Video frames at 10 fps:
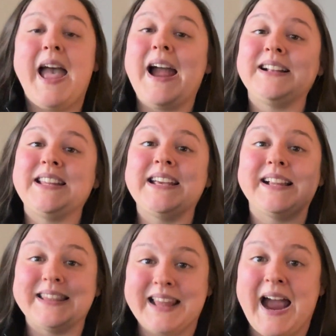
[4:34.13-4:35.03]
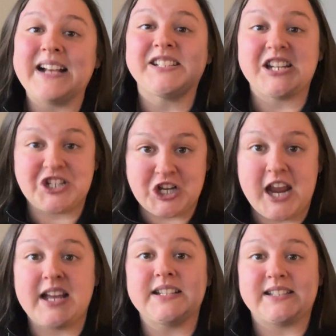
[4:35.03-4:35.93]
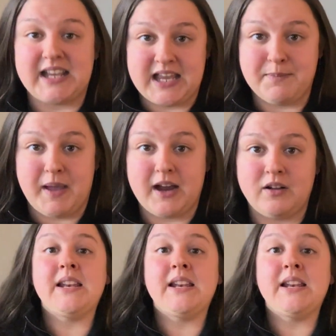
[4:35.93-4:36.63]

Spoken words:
and the last chance email.